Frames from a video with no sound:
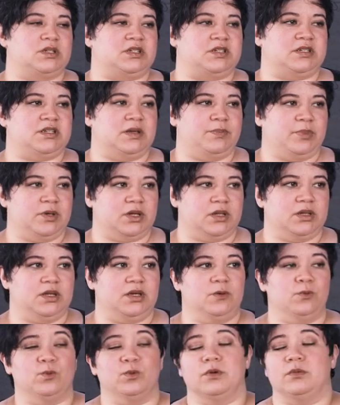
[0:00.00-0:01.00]

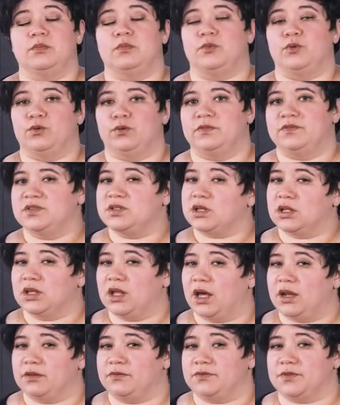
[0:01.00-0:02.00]
typically removes a
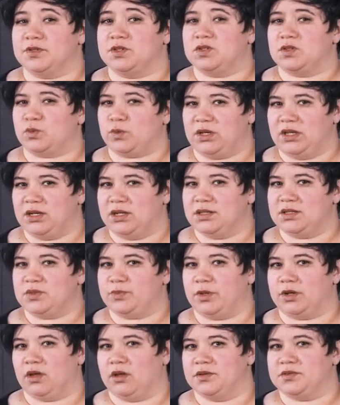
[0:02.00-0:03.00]
lot of the sweetness,
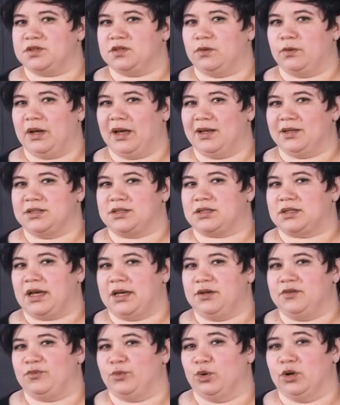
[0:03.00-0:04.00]
but also adds
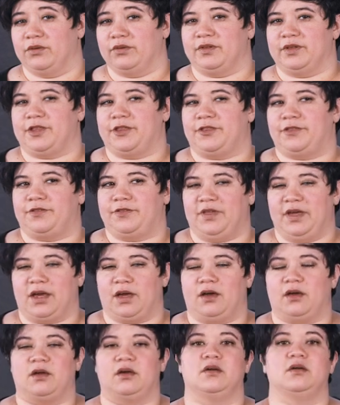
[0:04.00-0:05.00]
kind of more of a
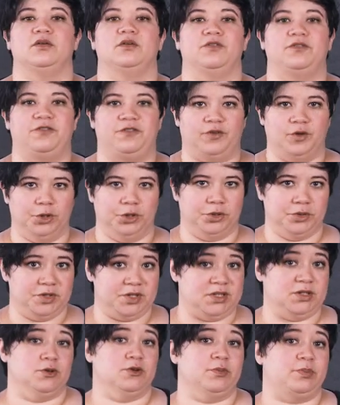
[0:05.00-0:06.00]
thick, fuller,
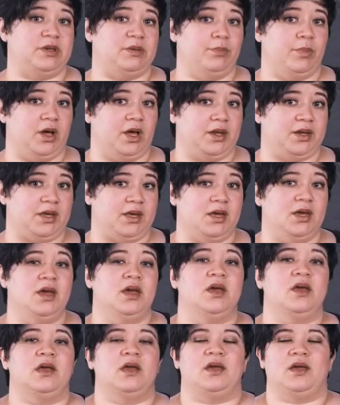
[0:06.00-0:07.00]
syrupy body.
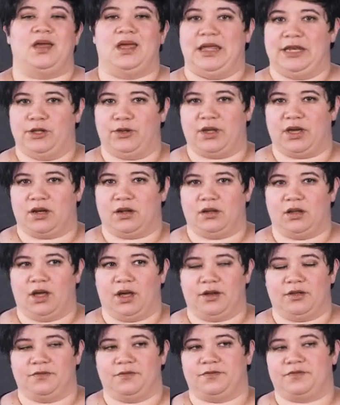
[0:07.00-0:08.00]
And you'll get a
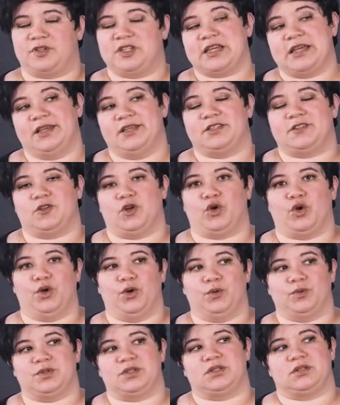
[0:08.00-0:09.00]
lot of tasting
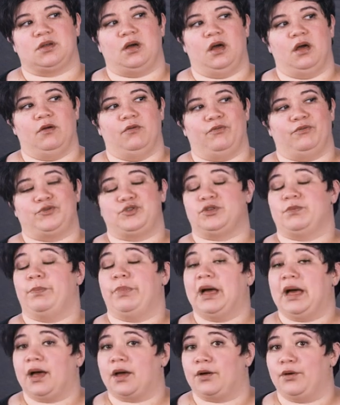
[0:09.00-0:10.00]
notes of
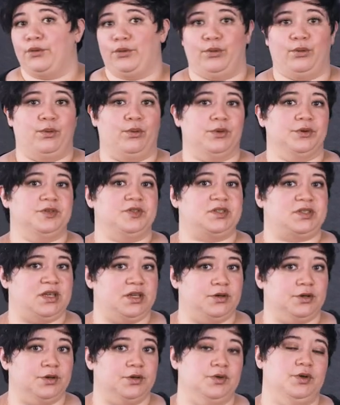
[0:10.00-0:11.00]
tobacco or
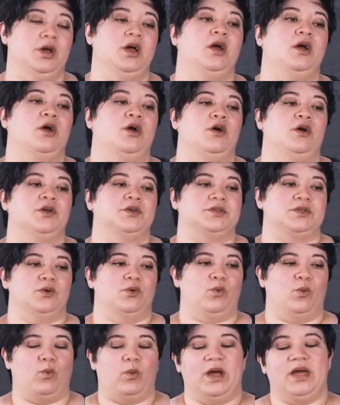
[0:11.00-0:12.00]
cedar.
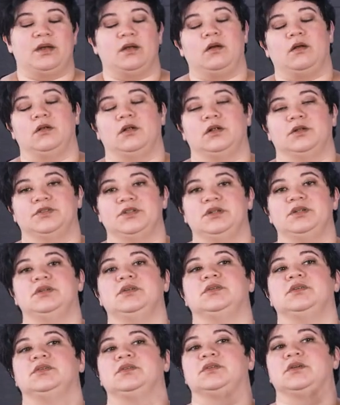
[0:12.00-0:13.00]
So wet hulled
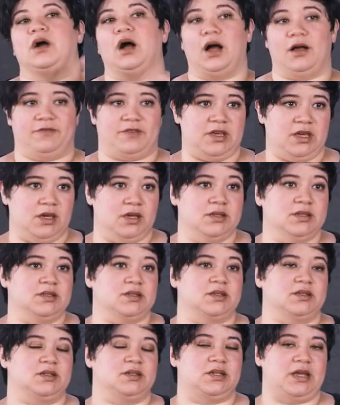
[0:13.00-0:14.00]

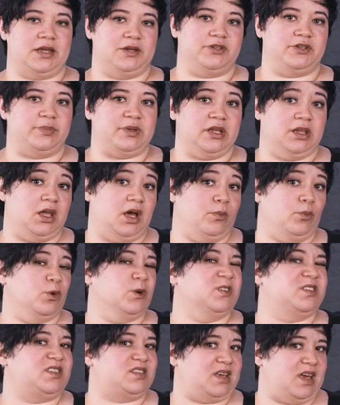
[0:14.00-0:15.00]
coffees tend to be a lot
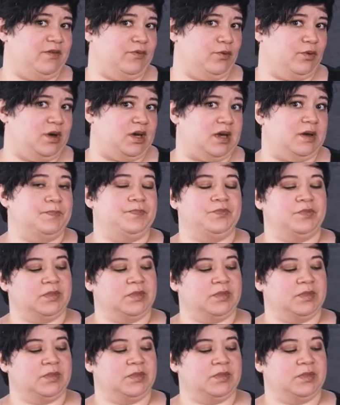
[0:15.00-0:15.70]
more savory.